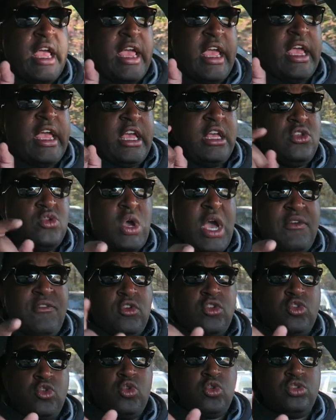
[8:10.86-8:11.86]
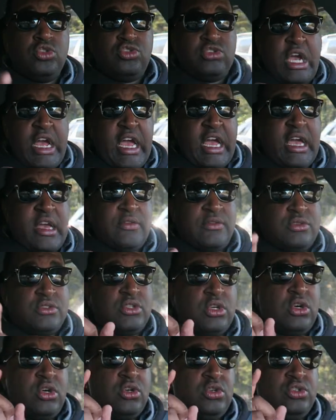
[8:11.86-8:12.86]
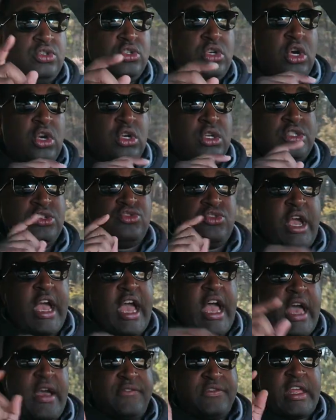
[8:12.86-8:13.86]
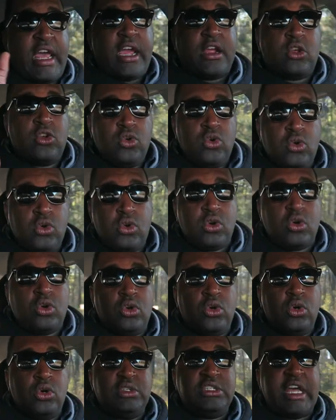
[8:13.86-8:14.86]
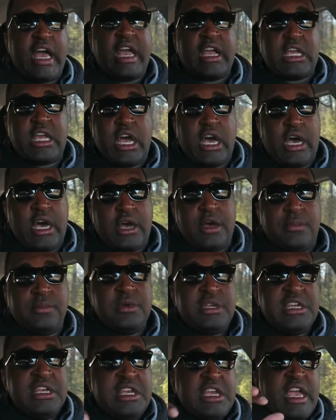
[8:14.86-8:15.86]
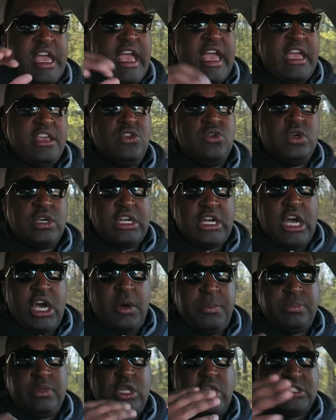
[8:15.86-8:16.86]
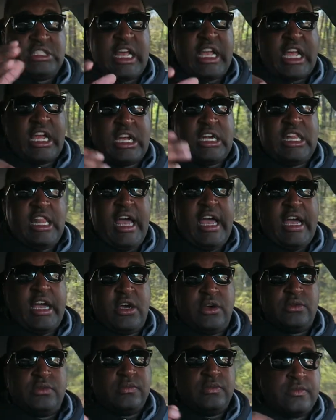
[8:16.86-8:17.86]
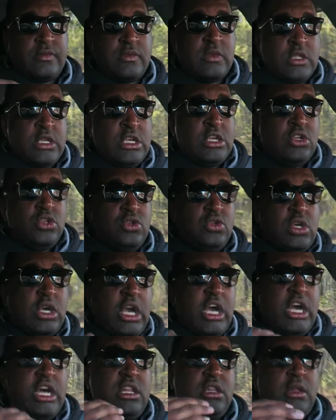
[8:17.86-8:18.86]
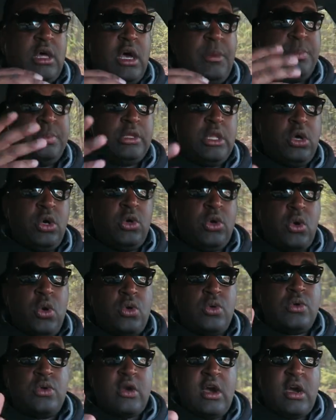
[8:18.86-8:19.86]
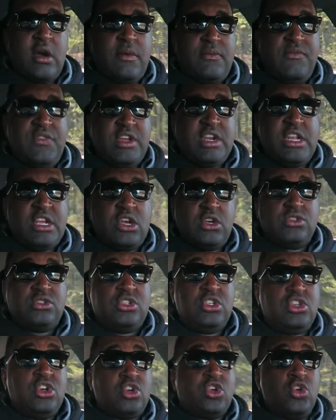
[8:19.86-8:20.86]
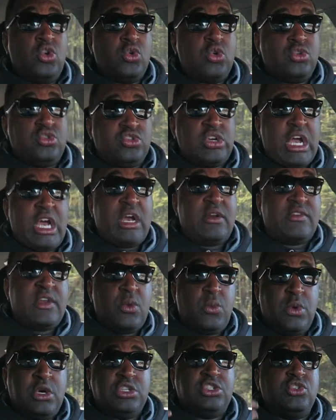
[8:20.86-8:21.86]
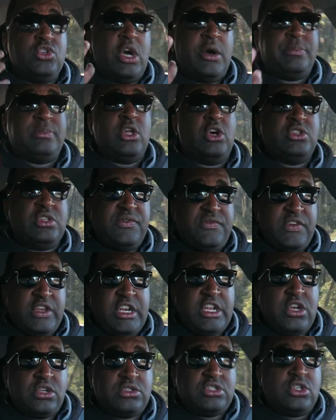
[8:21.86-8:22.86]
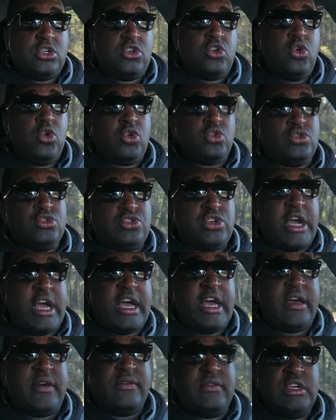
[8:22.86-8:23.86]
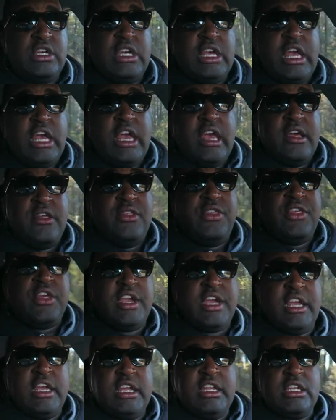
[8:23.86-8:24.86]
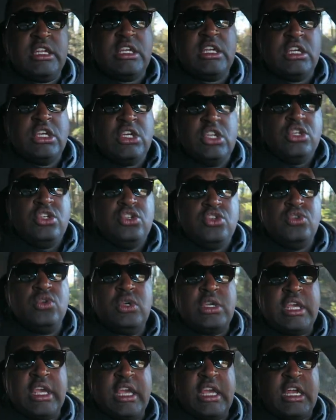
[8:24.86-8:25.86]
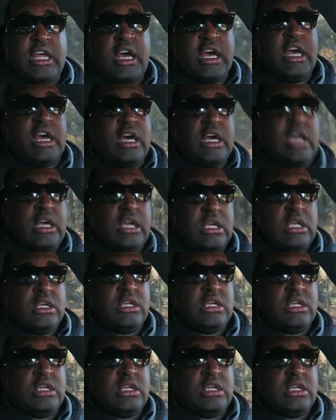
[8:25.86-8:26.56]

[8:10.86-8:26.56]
and you have a Google Drive. So you go to drive.google.com and you can upload, it's like a cloud. You can upload um, videos to your Google Drive, and once you upload the video to Google Drive, then you can uh,